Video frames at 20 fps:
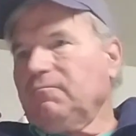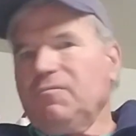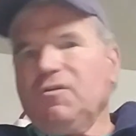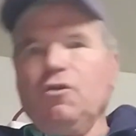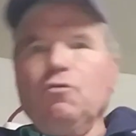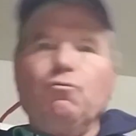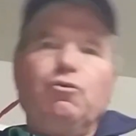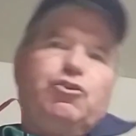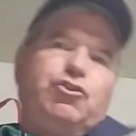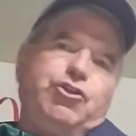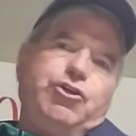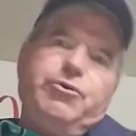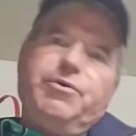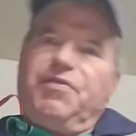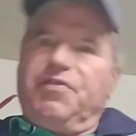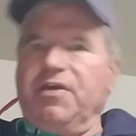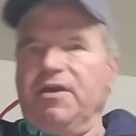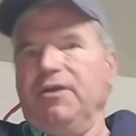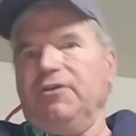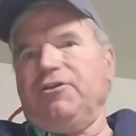was
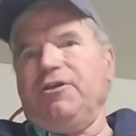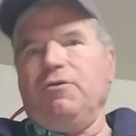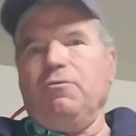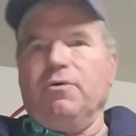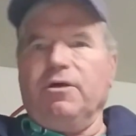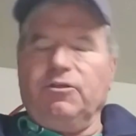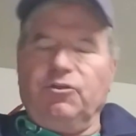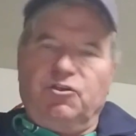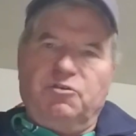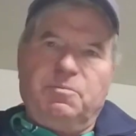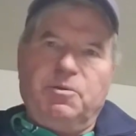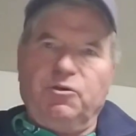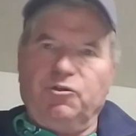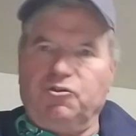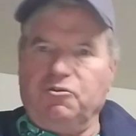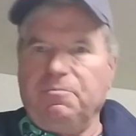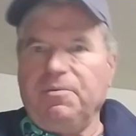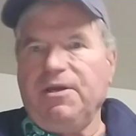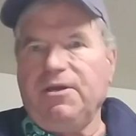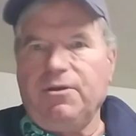doing things he wasn't supposed
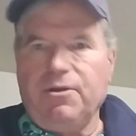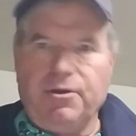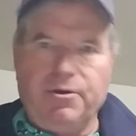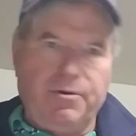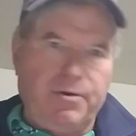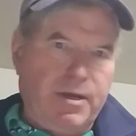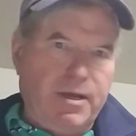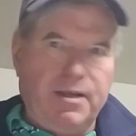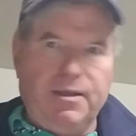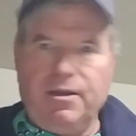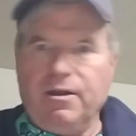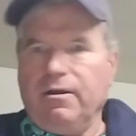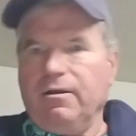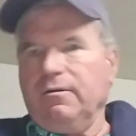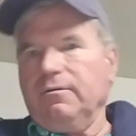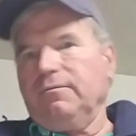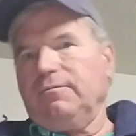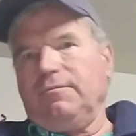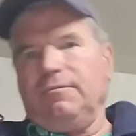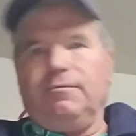to be
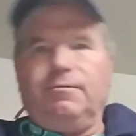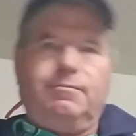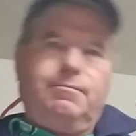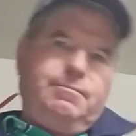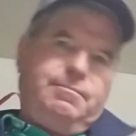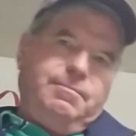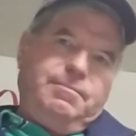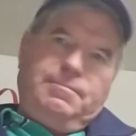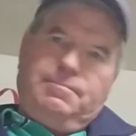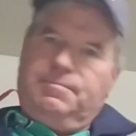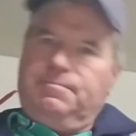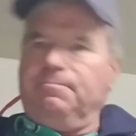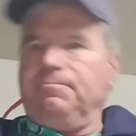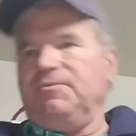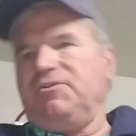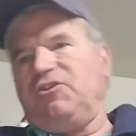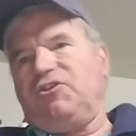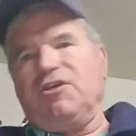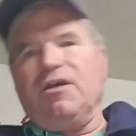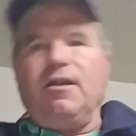doing,
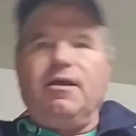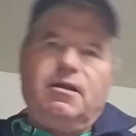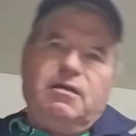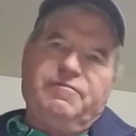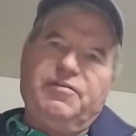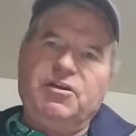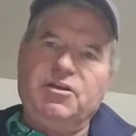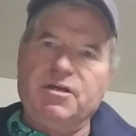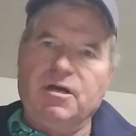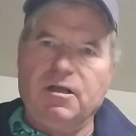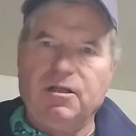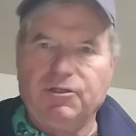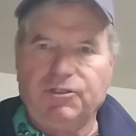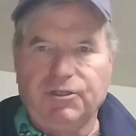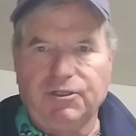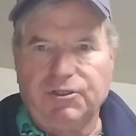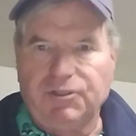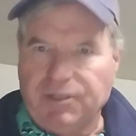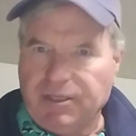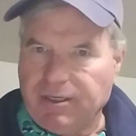selling of
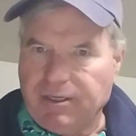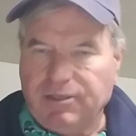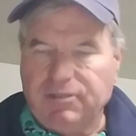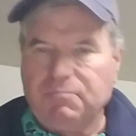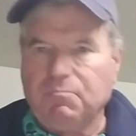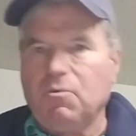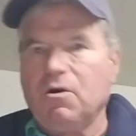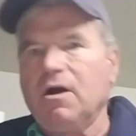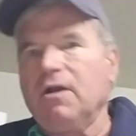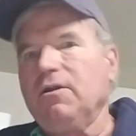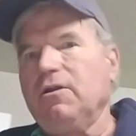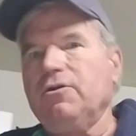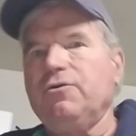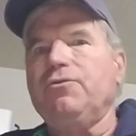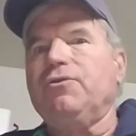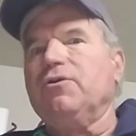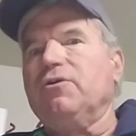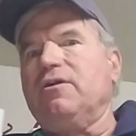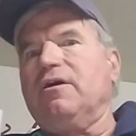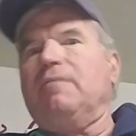indulgences. Martin
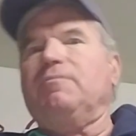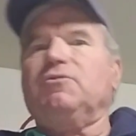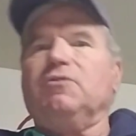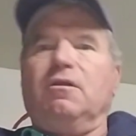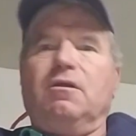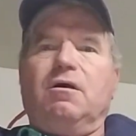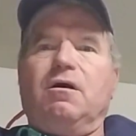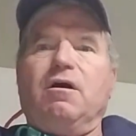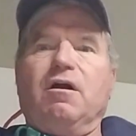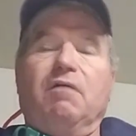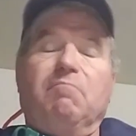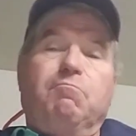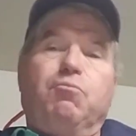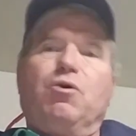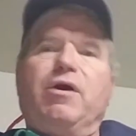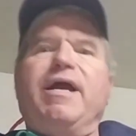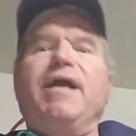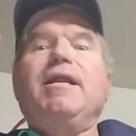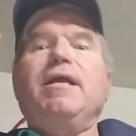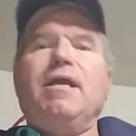Luther comes along, a
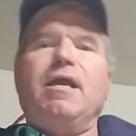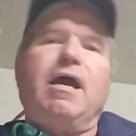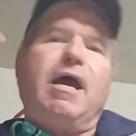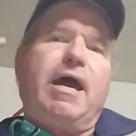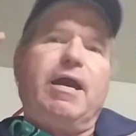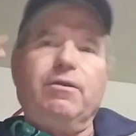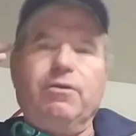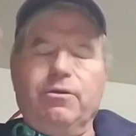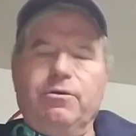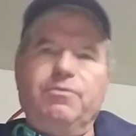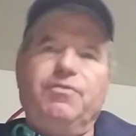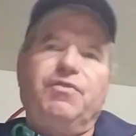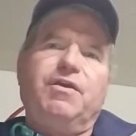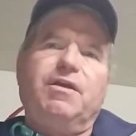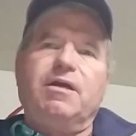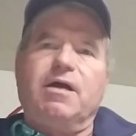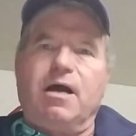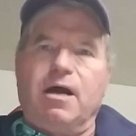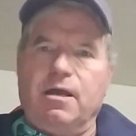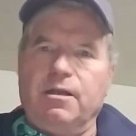brainiac, new
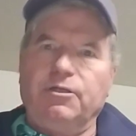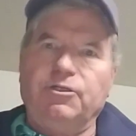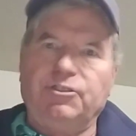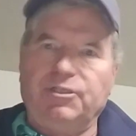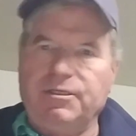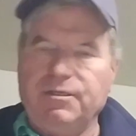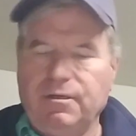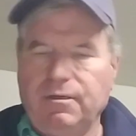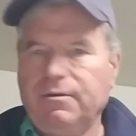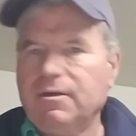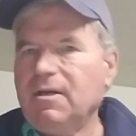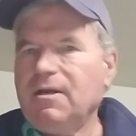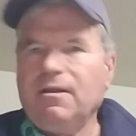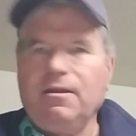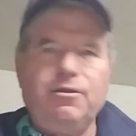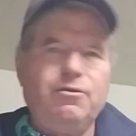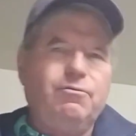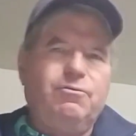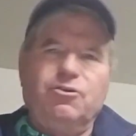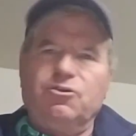theology,
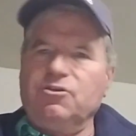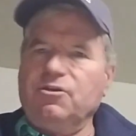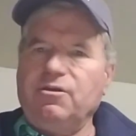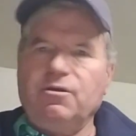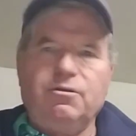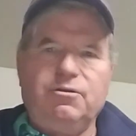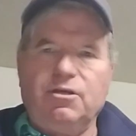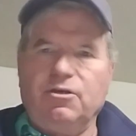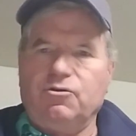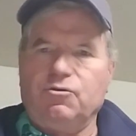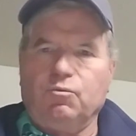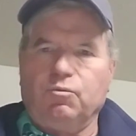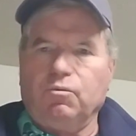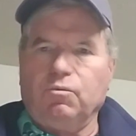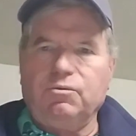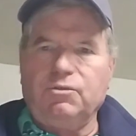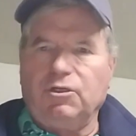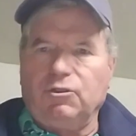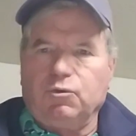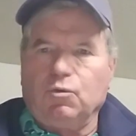you
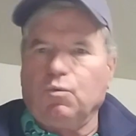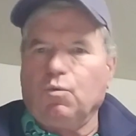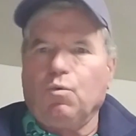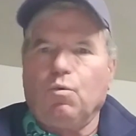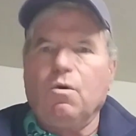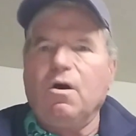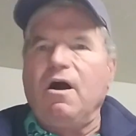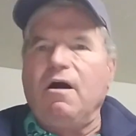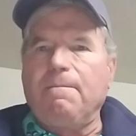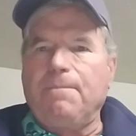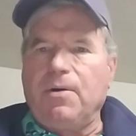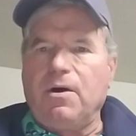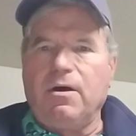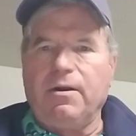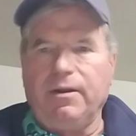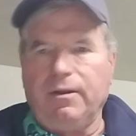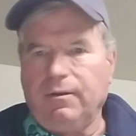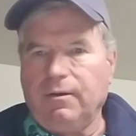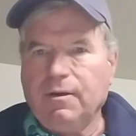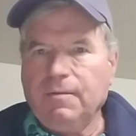just romp
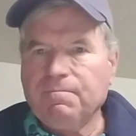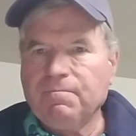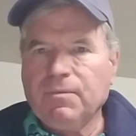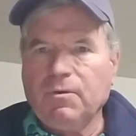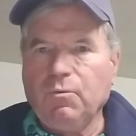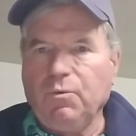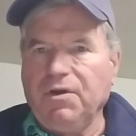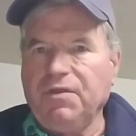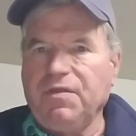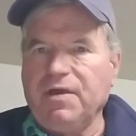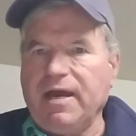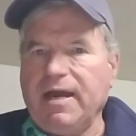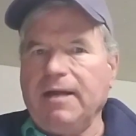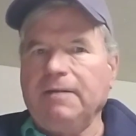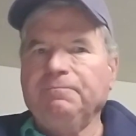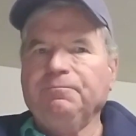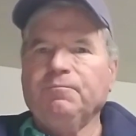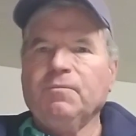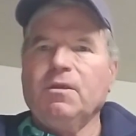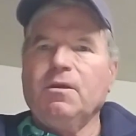on it with
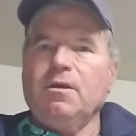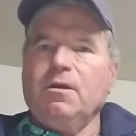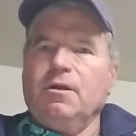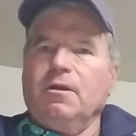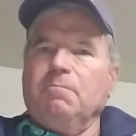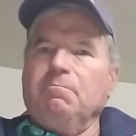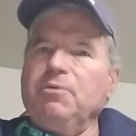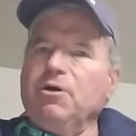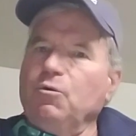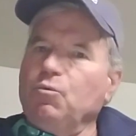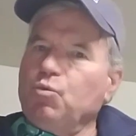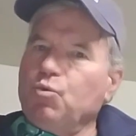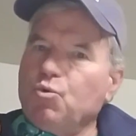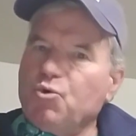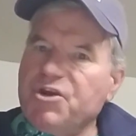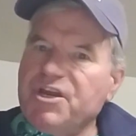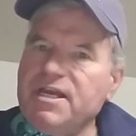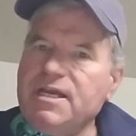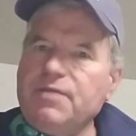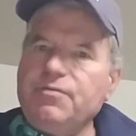that. But
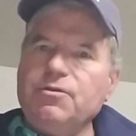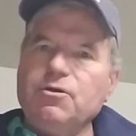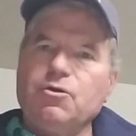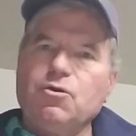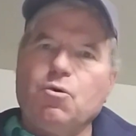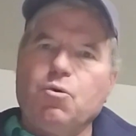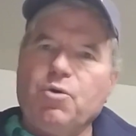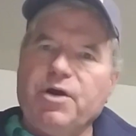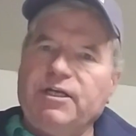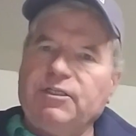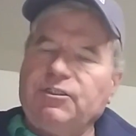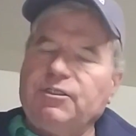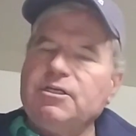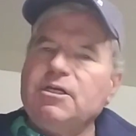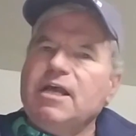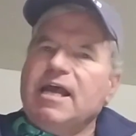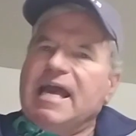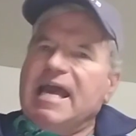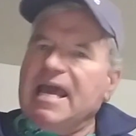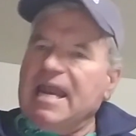read the question.
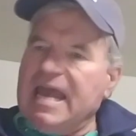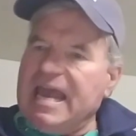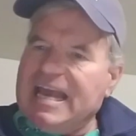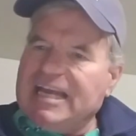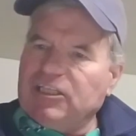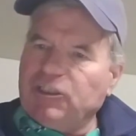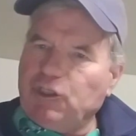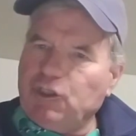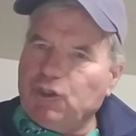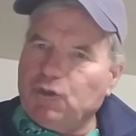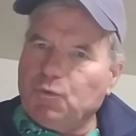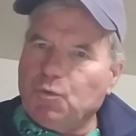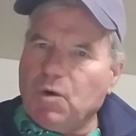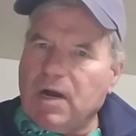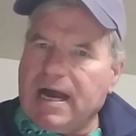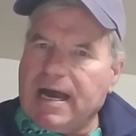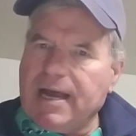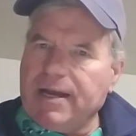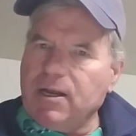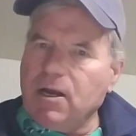And as you're
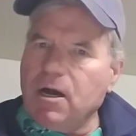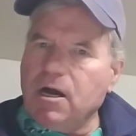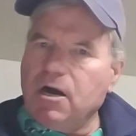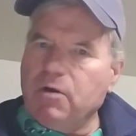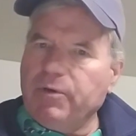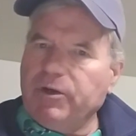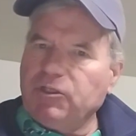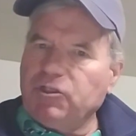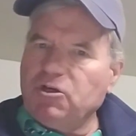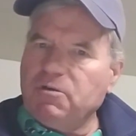writing, always go